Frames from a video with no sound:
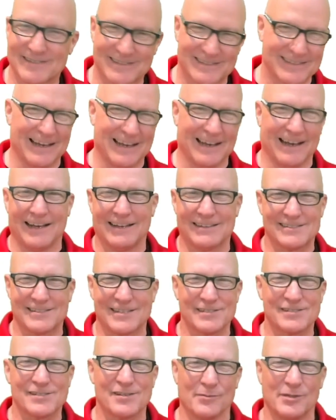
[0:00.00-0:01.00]
uh,
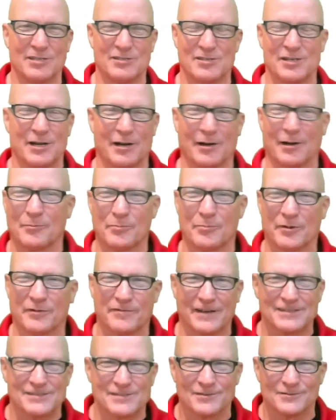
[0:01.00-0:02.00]
System Engineering
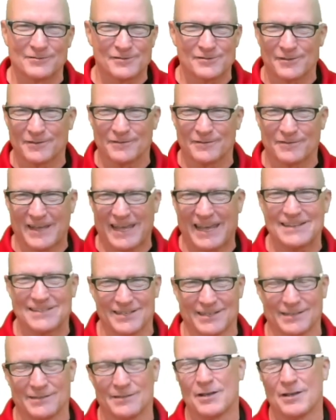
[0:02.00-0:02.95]
Professional Certification,